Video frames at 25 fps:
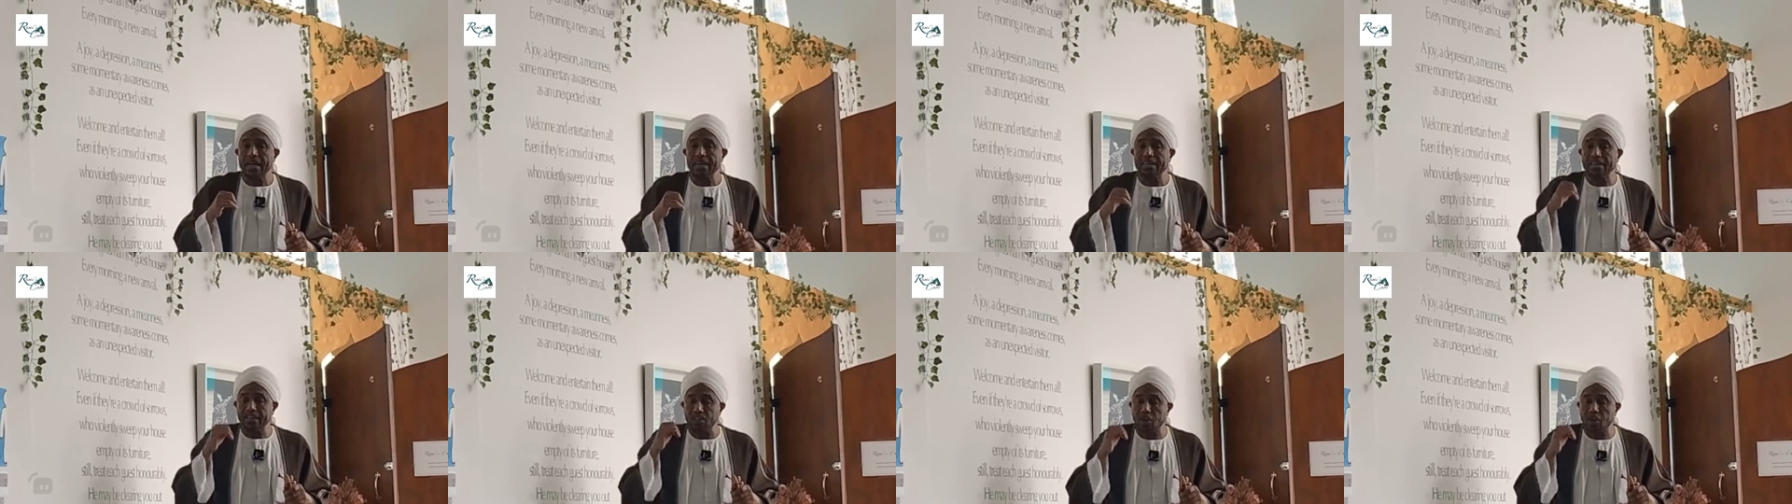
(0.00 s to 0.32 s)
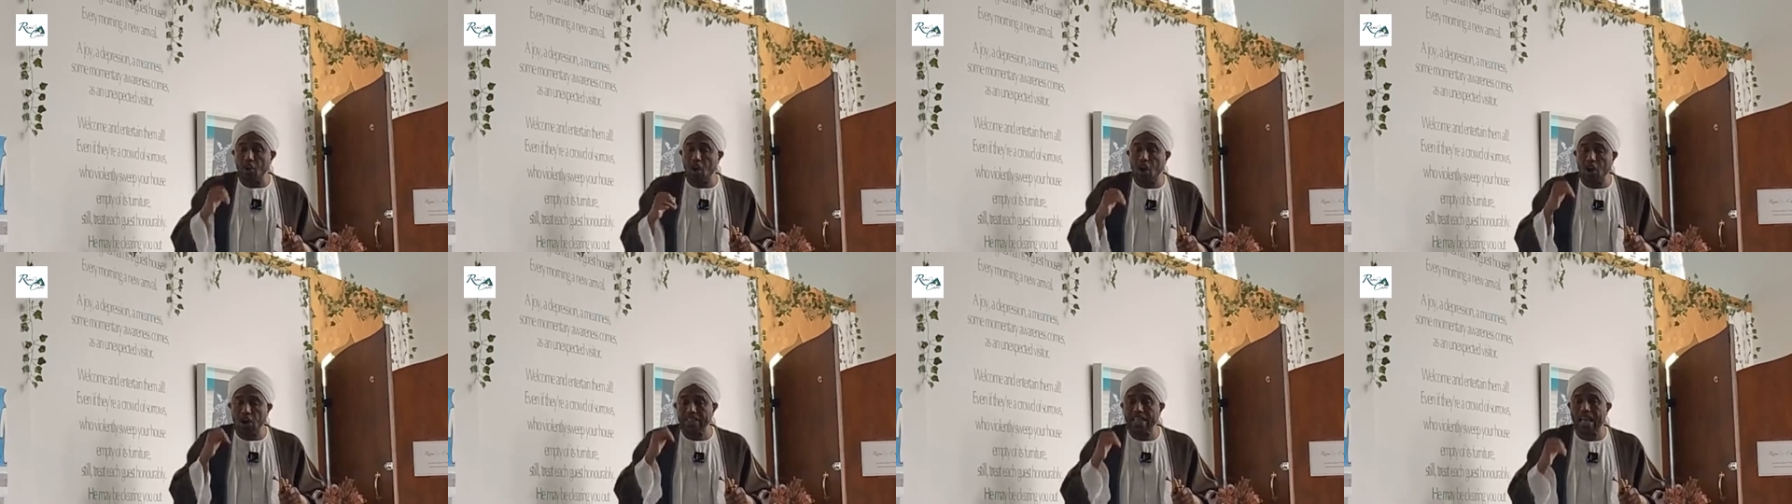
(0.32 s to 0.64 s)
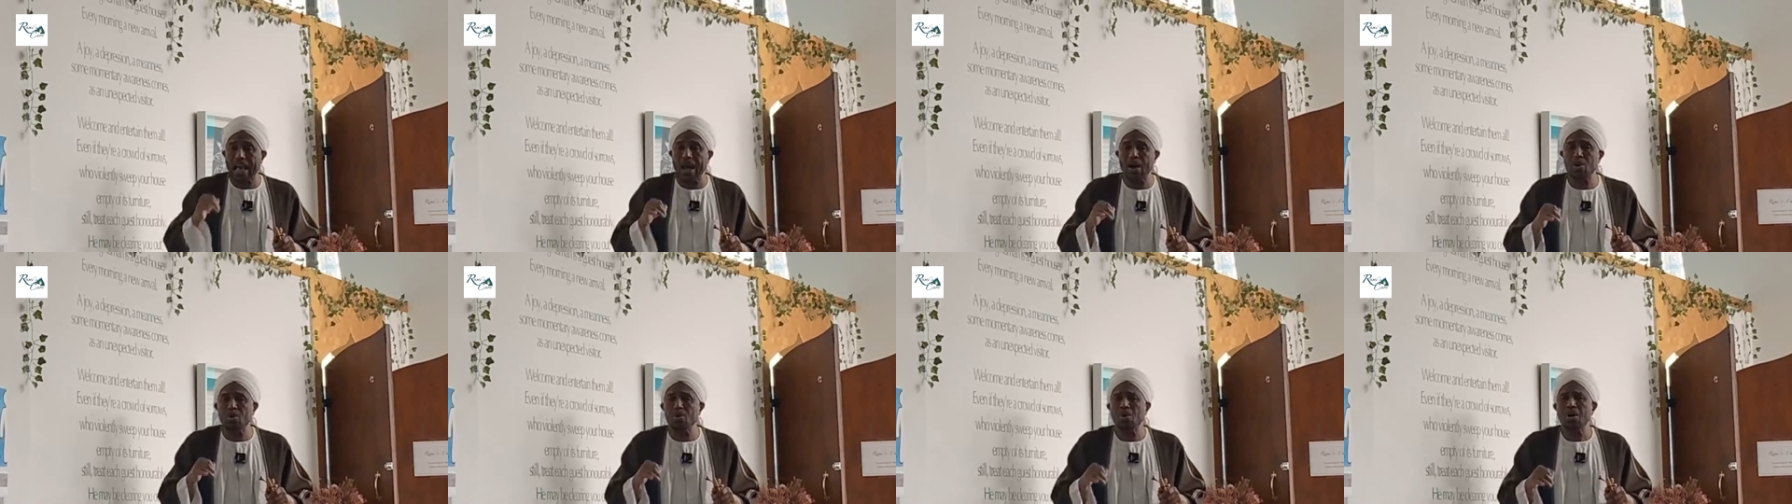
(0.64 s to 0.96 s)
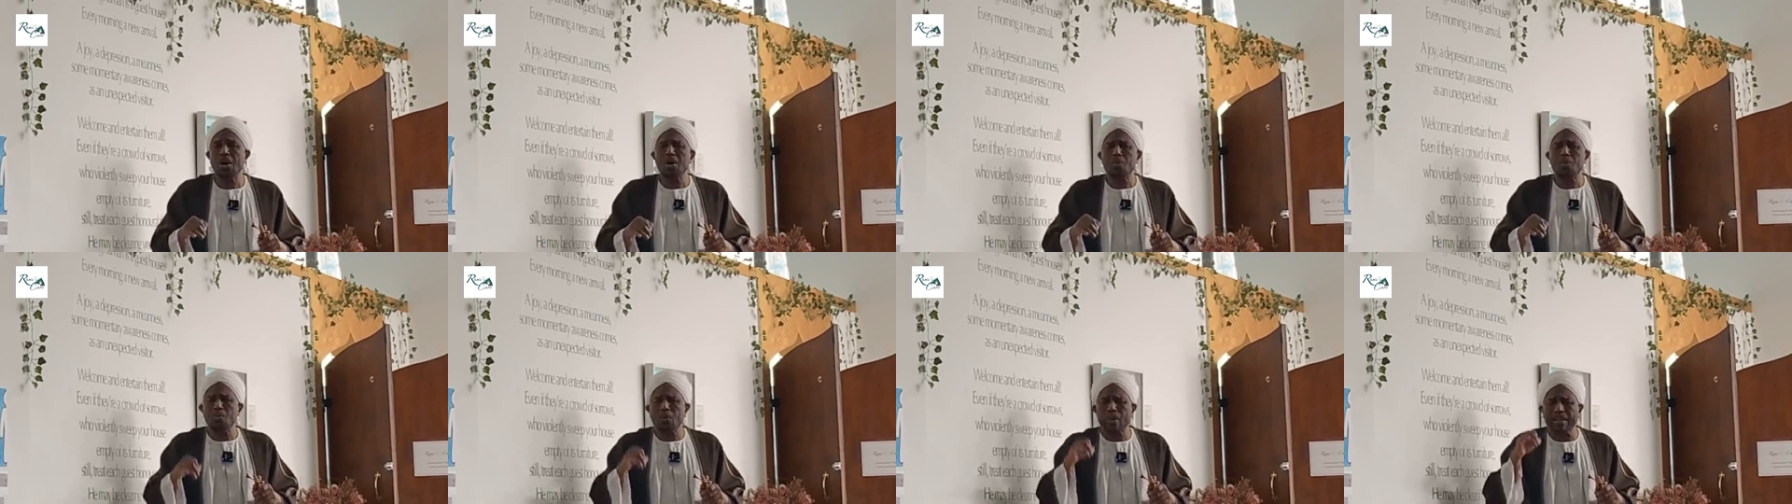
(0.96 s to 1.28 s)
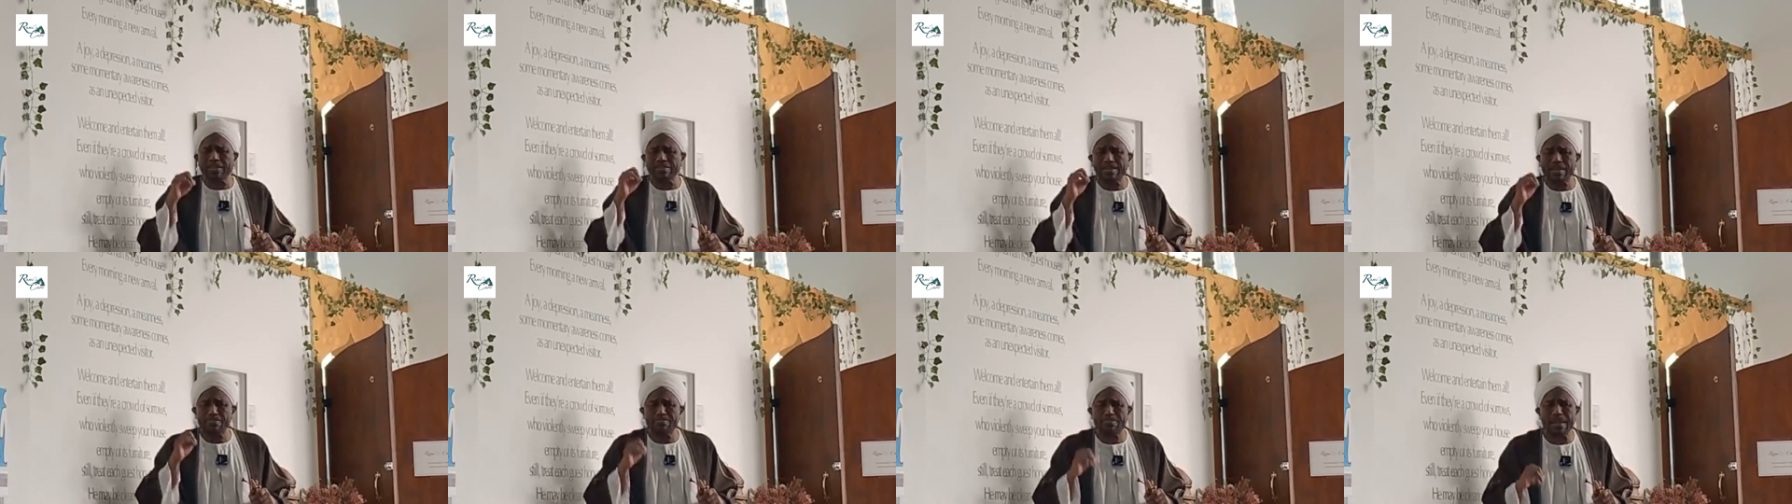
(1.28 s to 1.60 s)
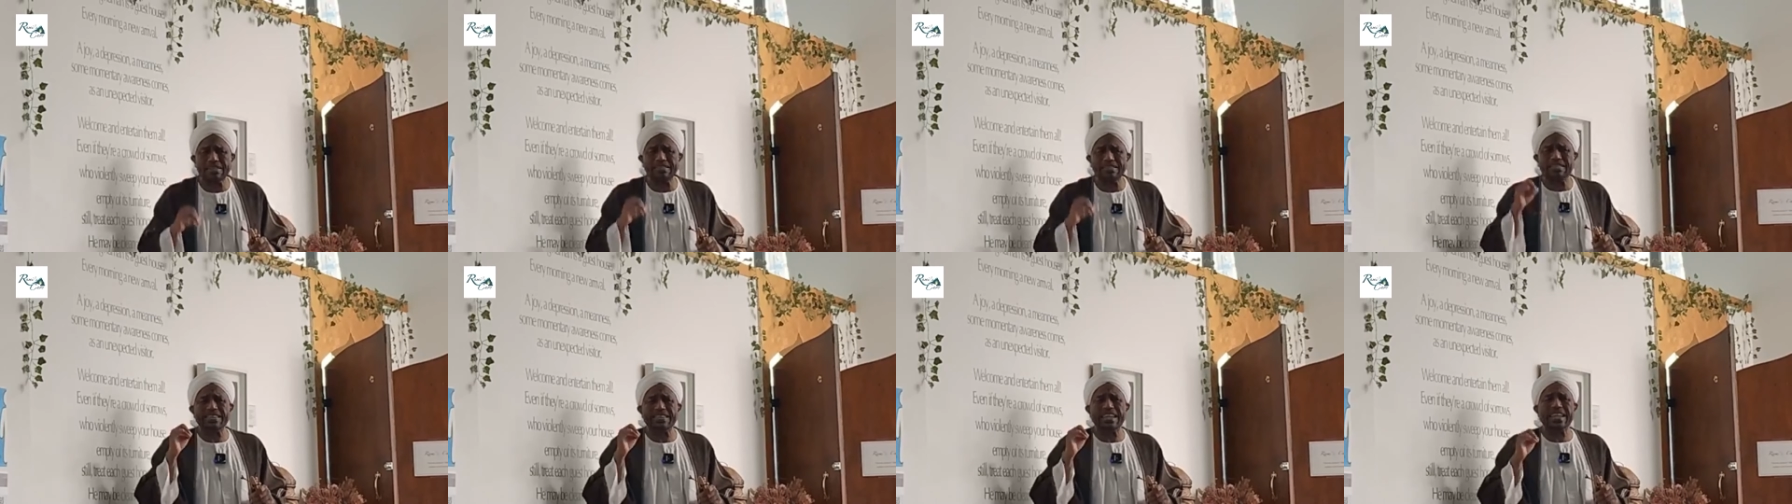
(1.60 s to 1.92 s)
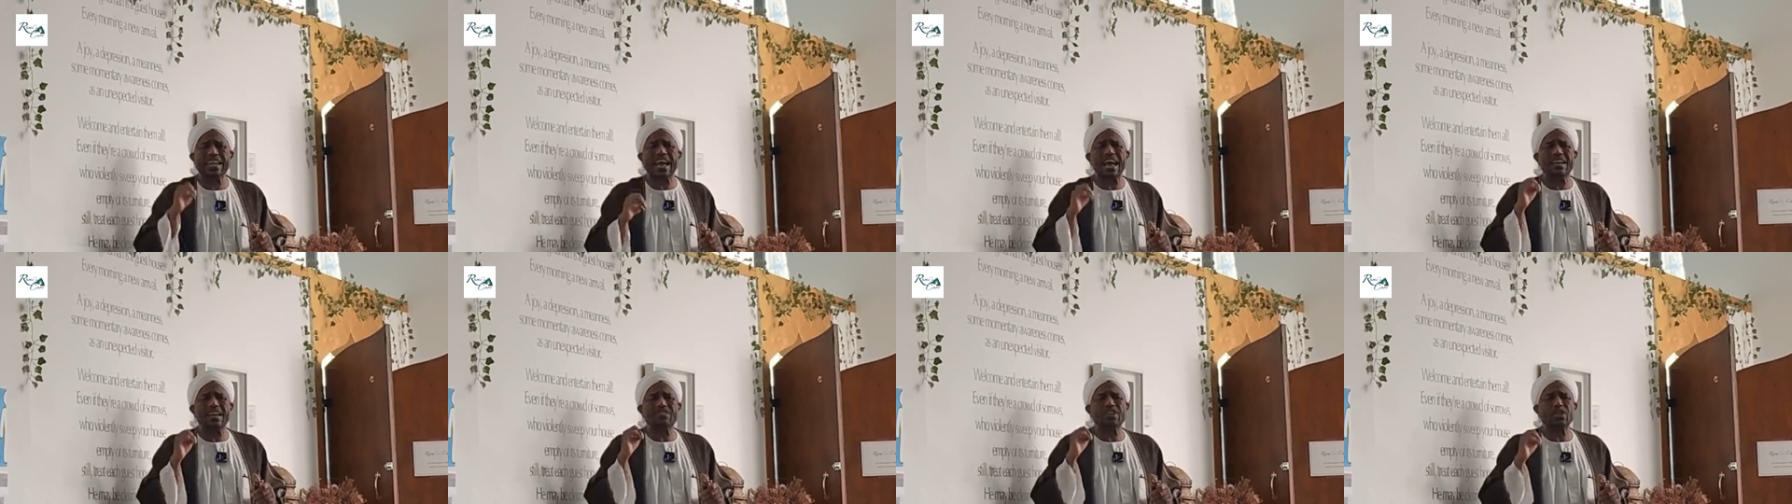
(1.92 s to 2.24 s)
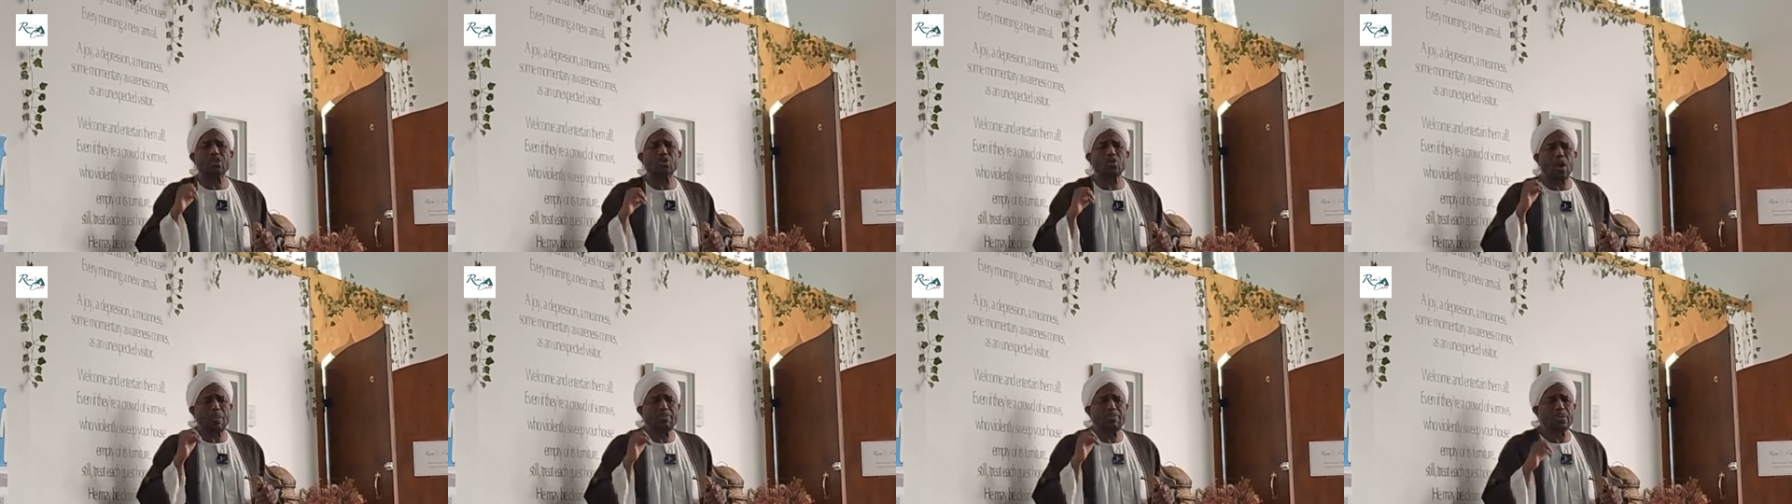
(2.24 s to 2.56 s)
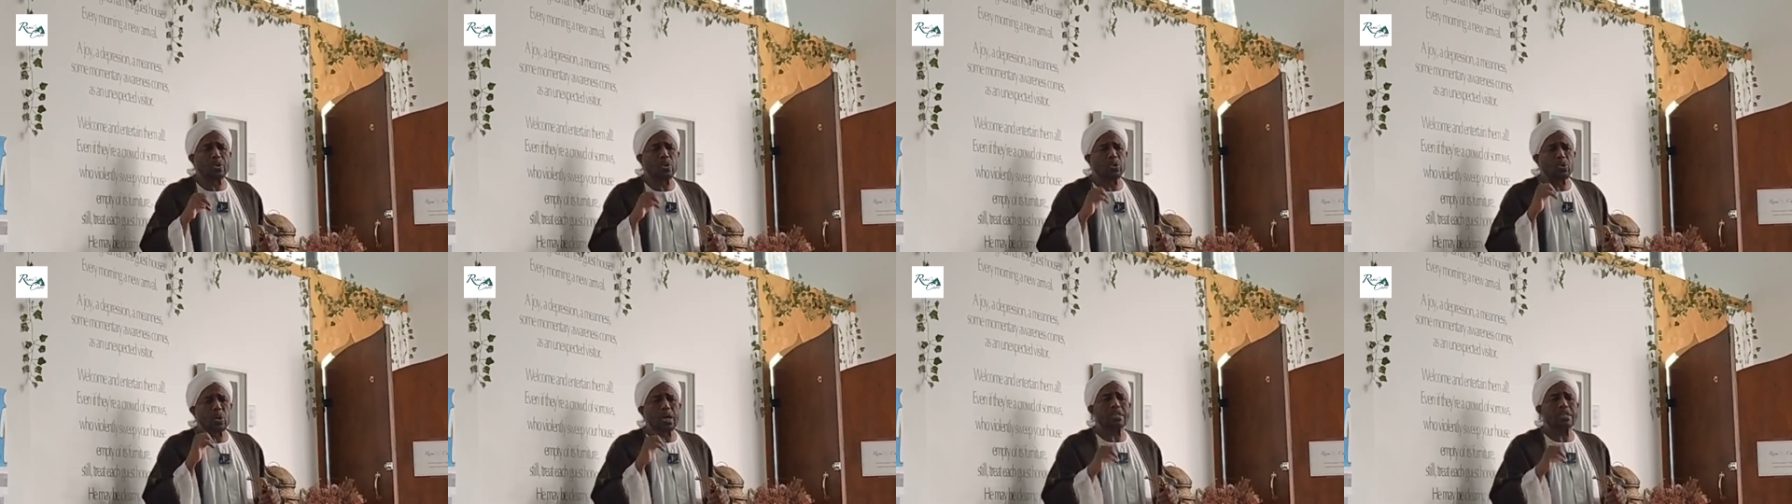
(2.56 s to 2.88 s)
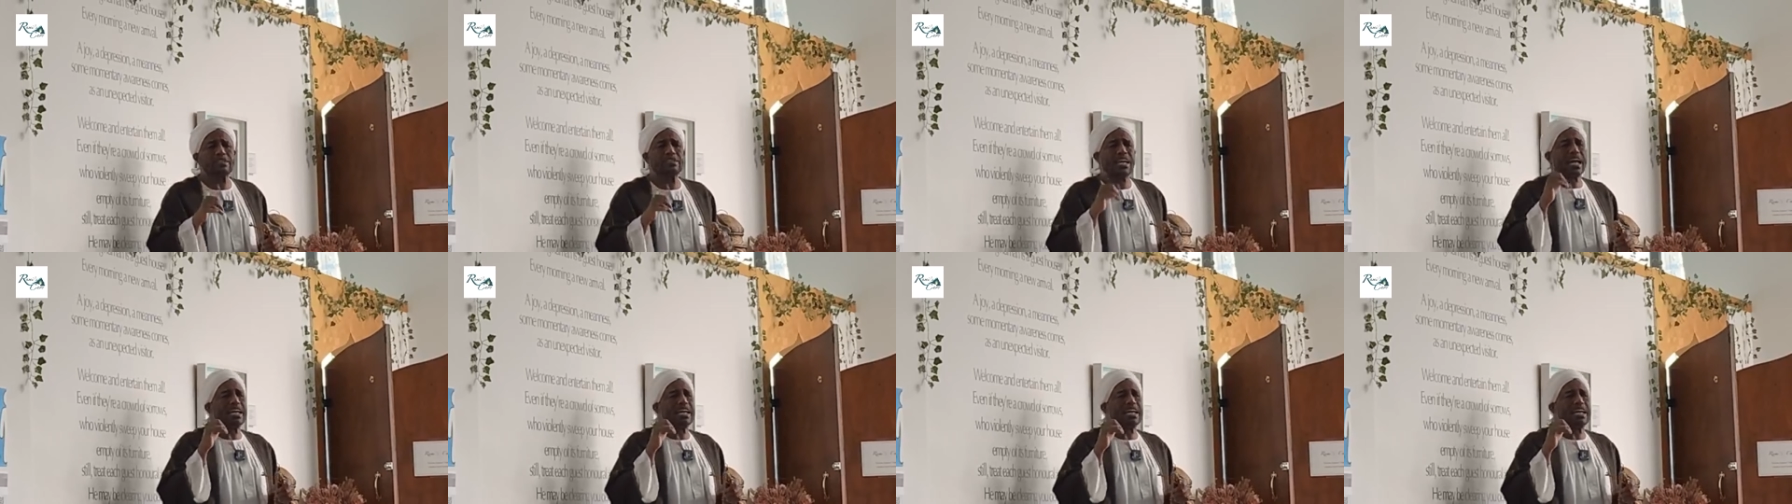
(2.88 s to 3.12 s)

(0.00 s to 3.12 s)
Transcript: this lockdown was the best thing ever to happen to us